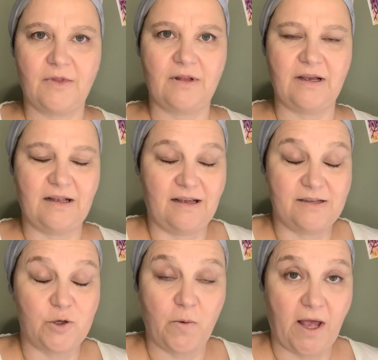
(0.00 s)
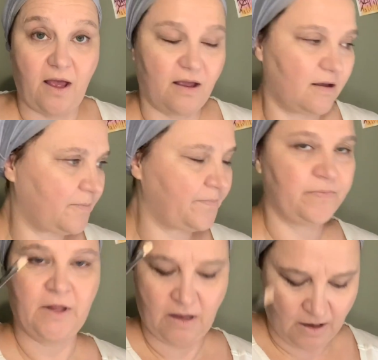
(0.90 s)
it's okay.
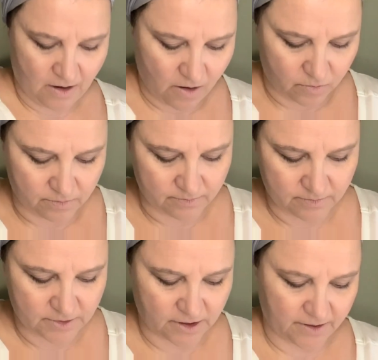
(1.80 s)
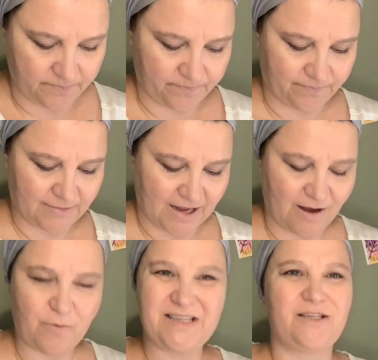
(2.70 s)
Oh, sorry. I
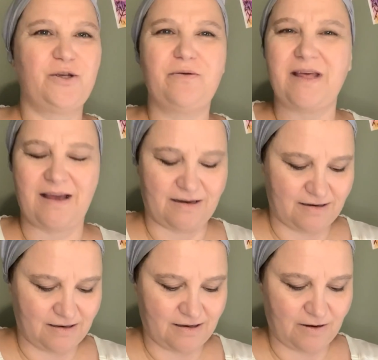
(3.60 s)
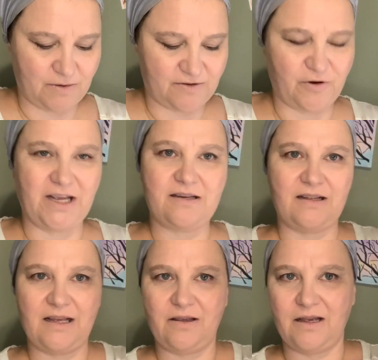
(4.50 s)
always do that. I always forget to
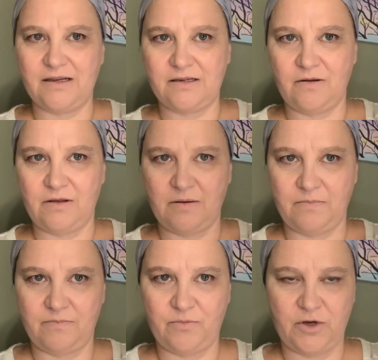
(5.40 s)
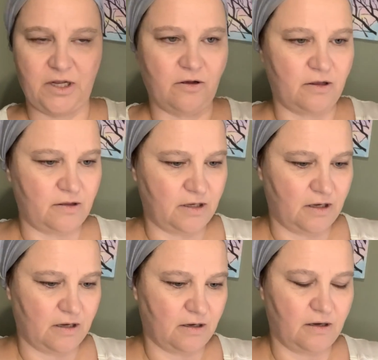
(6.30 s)
let you guys know that I'm putting on
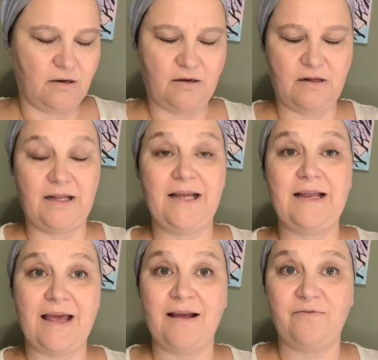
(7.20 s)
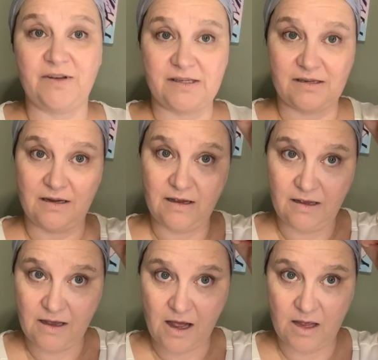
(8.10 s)
the Clean Canvas
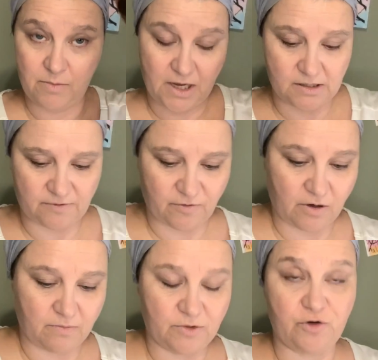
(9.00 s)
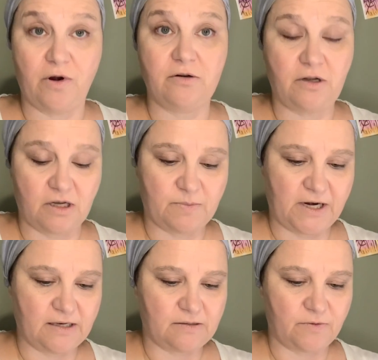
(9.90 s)
eye base from Gerard
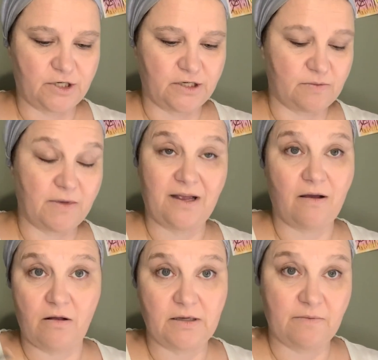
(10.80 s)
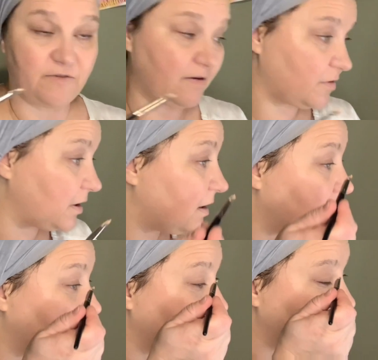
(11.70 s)
Cosmetics, which is my all-time favorite.
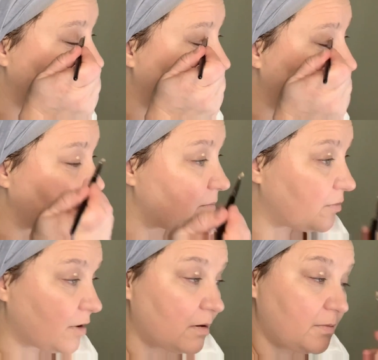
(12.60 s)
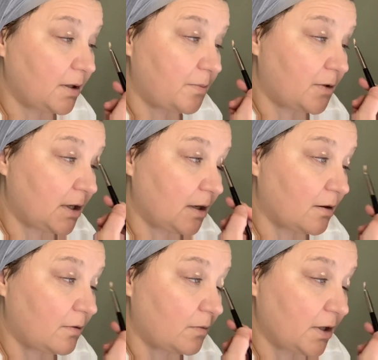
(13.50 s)
I'm probably putting
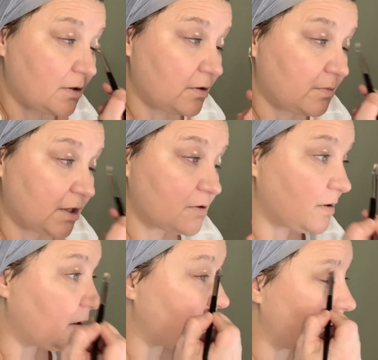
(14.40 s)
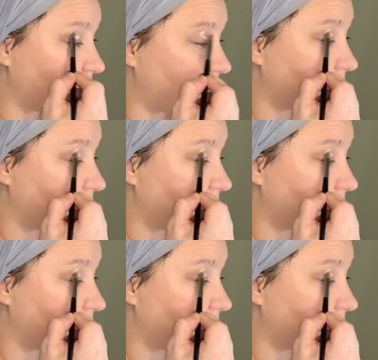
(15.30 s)
on way too much right now.